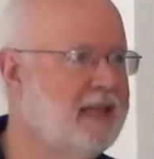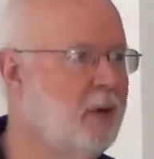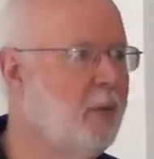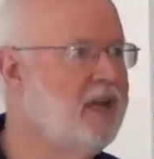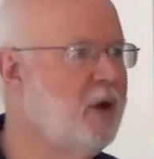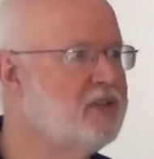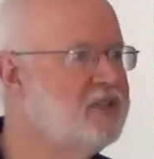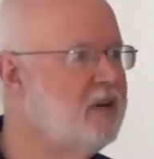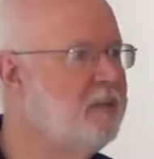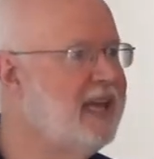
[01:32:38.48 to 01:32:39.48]
That we know
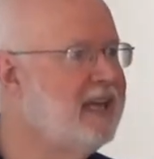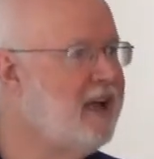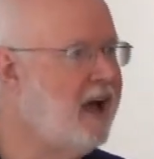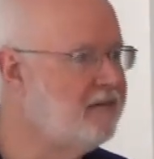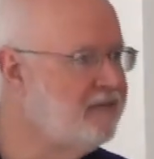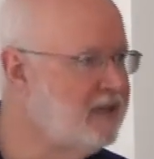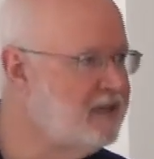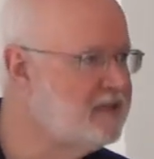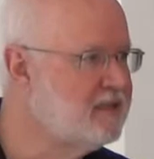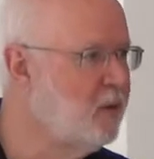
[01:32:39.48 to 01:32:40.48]
it's going to be in
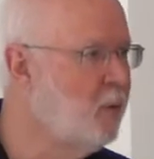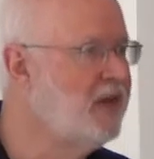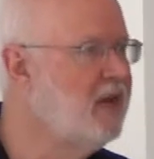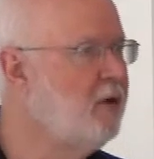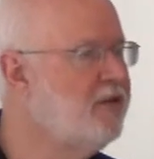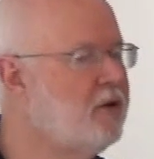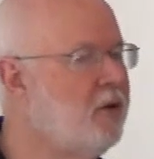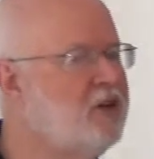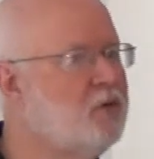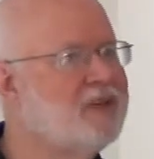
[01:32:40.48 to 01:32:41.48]
confidence, we know they're
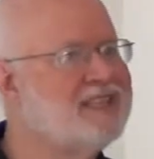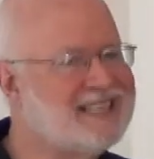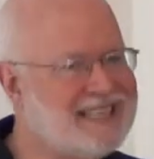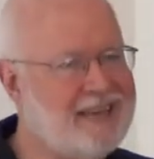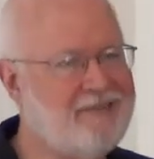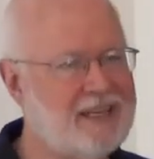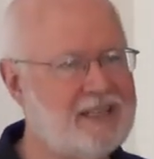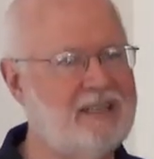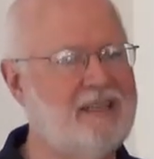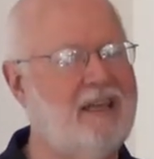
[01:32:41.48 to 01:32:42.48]
going to receive
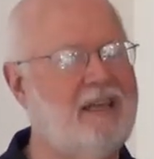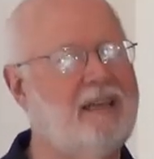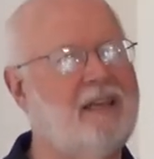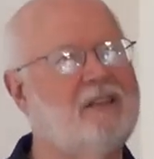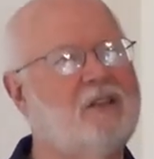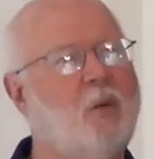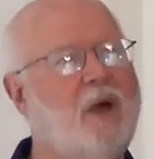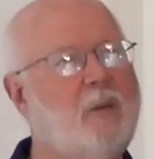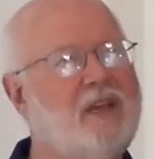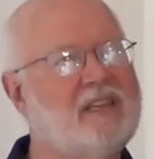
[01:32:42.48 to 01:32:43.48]
it the
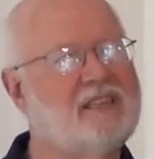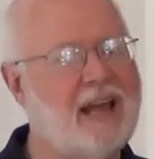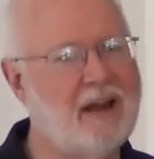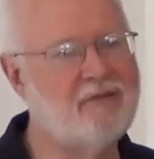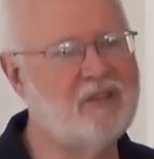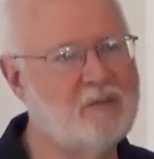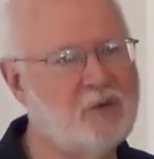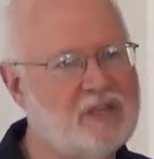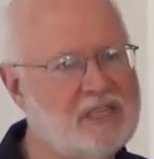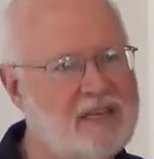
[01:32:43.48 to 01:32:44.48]
way we desire for them
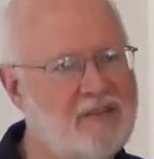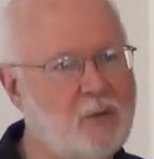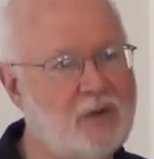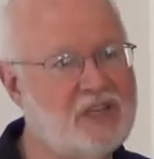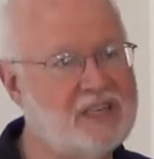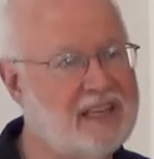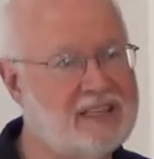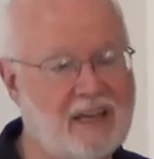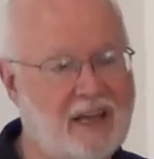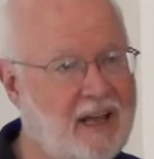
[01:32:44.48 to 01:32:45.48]
to receive it, which is
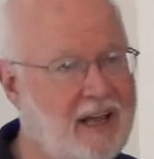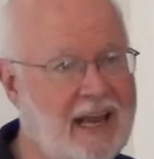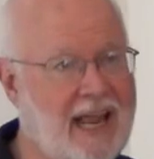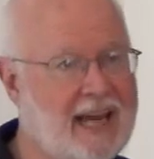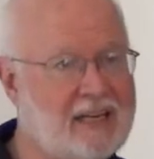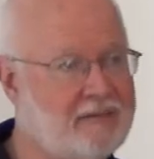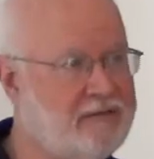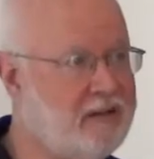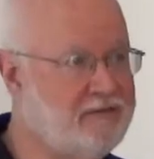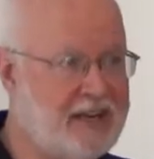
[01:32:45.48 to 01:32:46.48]
as an act
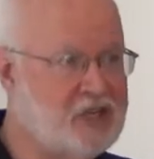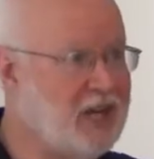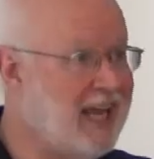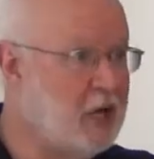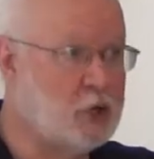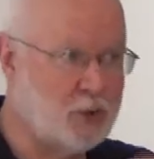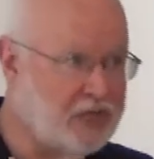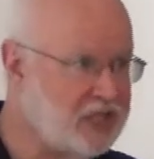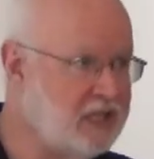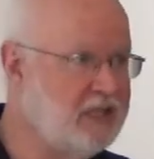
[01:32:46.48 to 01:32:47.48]
of confession and
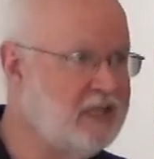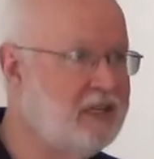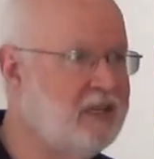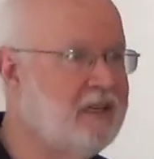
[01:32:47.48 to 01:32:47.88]
attrition.